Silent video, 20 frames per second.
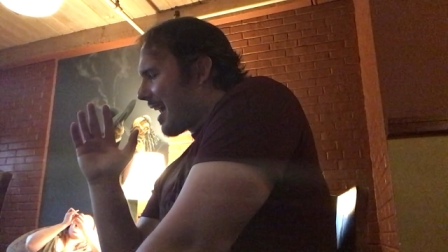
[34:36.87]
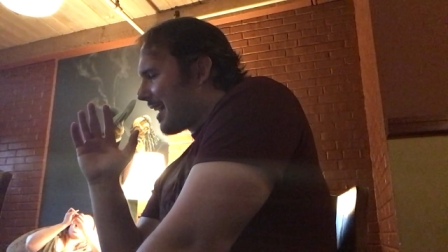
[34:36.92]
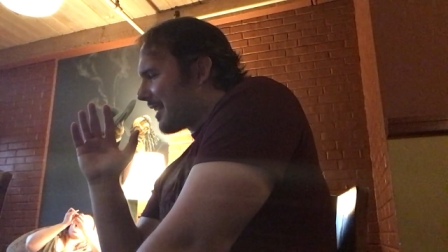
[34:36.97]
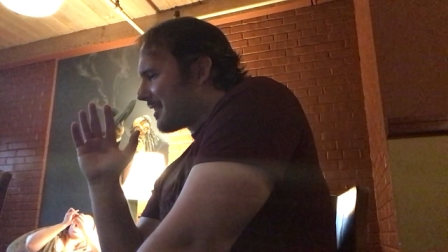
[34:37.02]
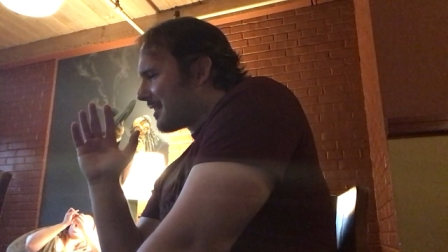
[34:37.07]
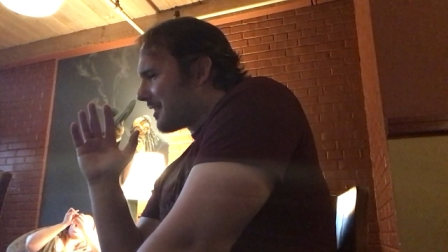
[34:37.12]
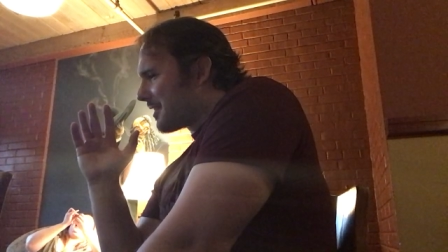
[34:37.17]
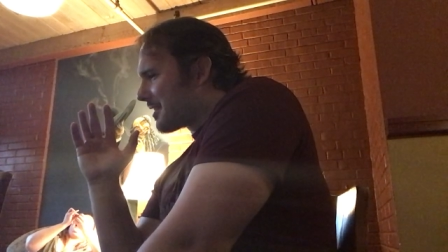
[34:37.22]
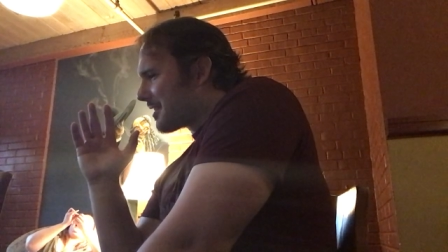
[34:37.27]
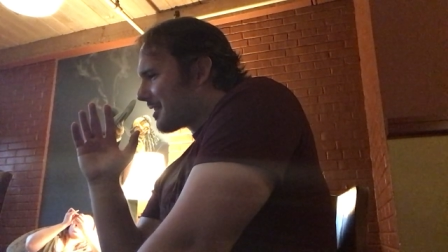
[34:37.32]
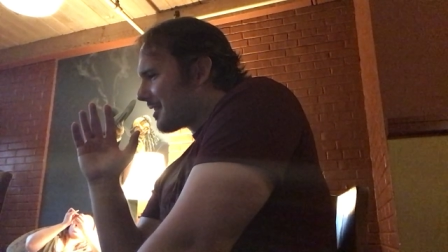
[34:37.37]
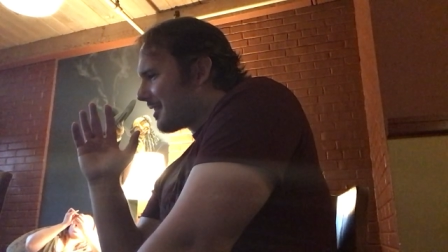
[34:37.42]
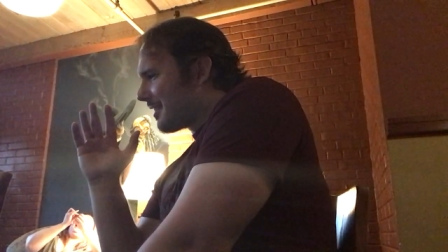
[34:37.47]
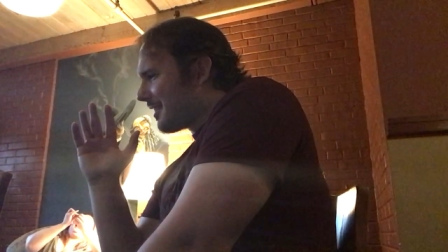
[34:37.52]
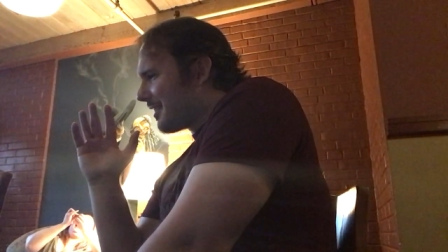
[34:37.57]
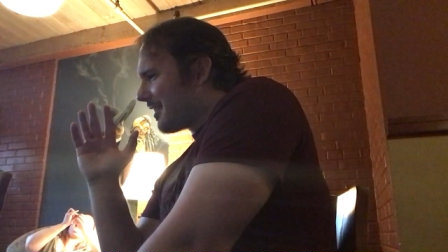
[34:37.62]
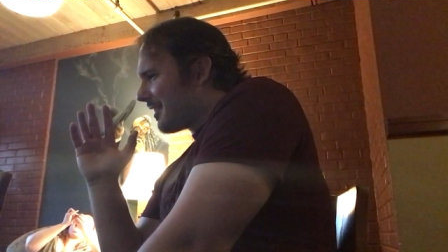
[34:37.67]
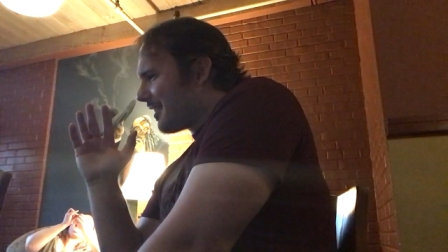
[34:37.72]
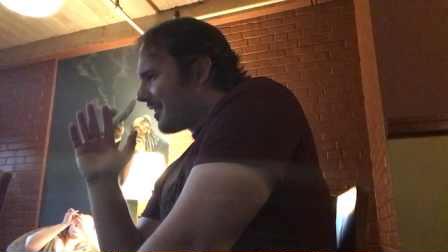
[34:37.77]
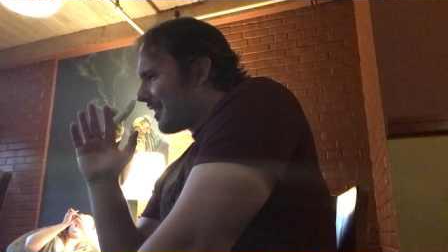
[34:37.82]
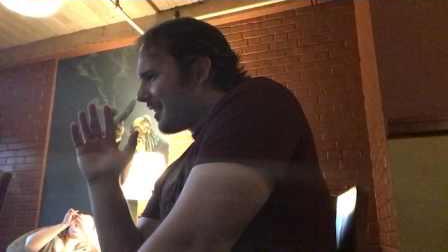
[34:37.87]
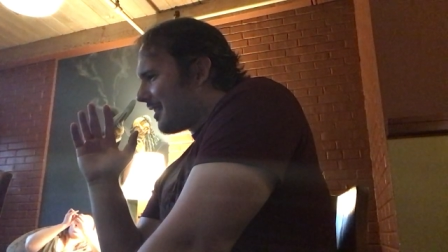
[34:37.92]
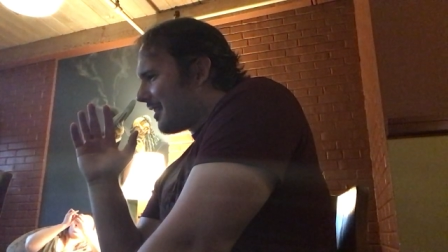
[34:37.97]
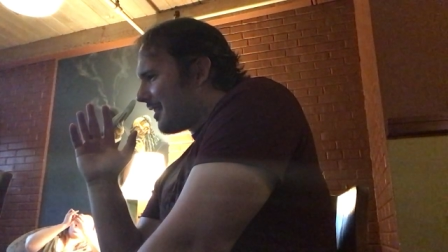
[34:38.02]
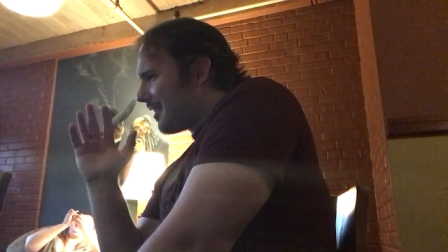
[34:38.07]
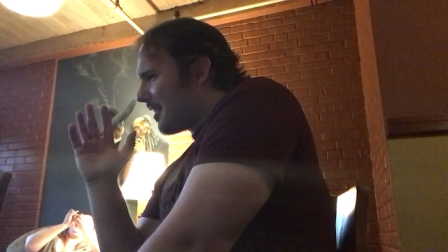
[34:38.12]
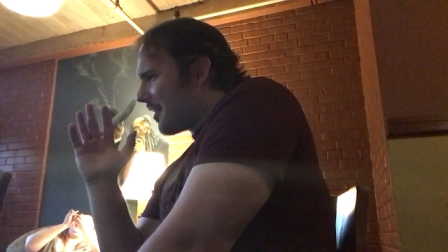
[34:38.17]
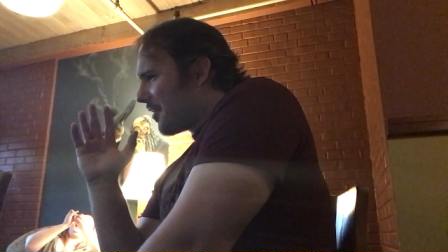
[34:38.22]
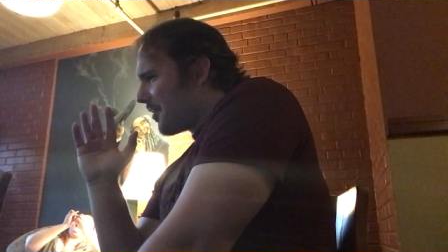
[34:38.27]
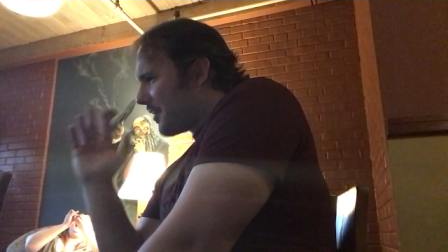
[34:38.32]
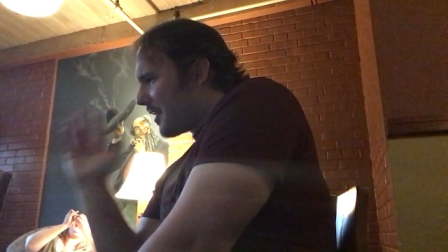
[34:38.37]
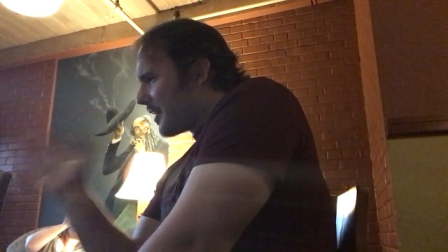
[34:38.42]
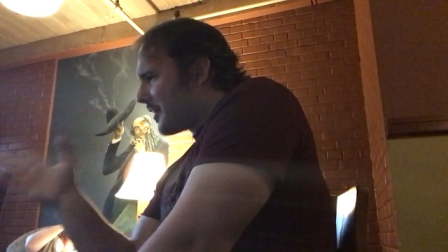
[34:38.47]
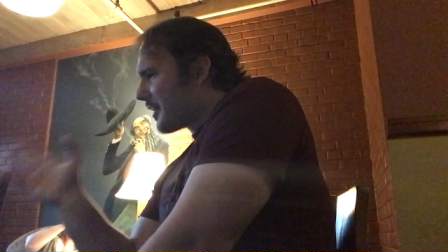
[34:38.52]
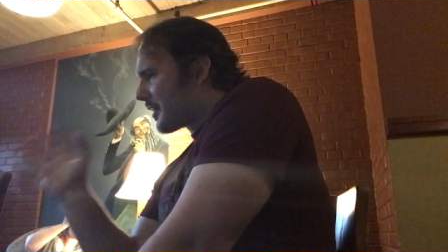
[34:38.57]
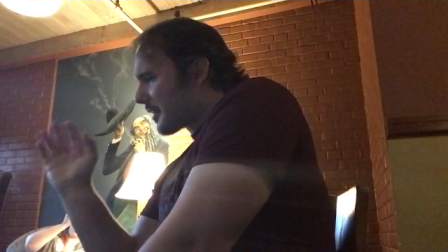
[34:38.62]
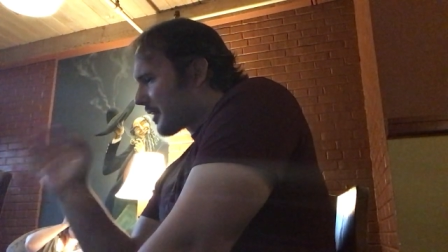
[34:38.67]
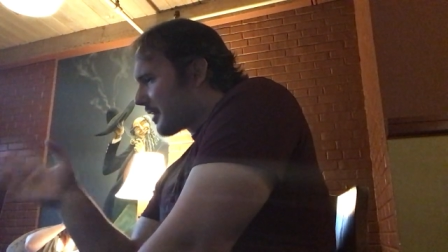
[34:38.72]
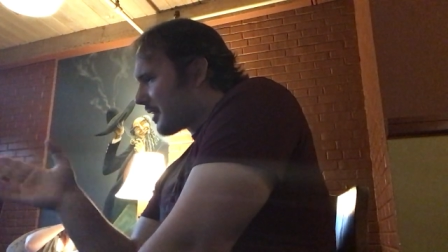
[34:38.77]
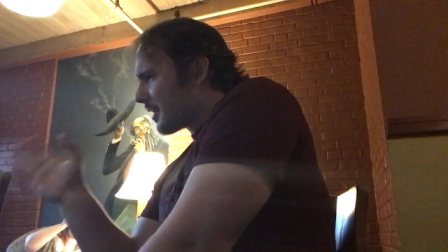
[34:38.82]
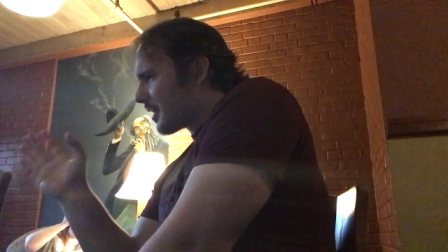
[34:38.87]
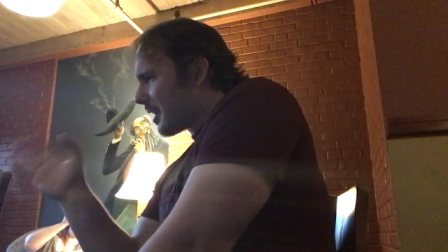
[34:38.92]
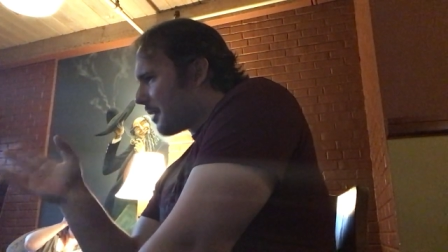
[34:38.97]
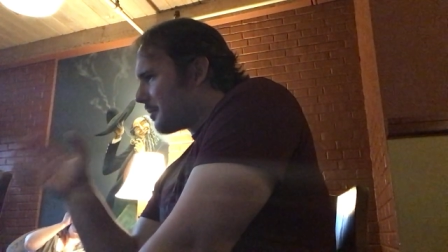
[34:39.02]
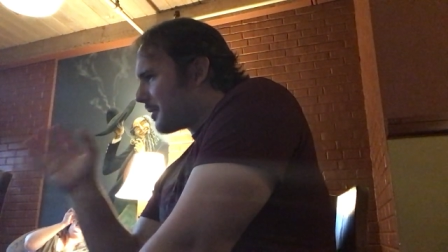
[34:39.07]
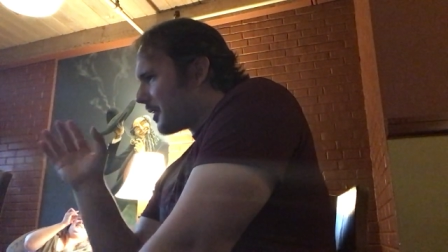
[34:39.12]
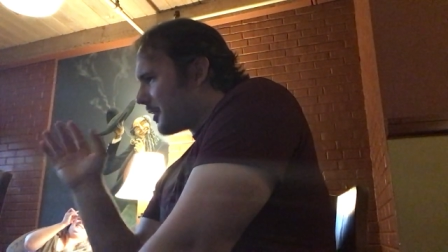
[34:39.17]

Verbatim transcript: and then they're going to come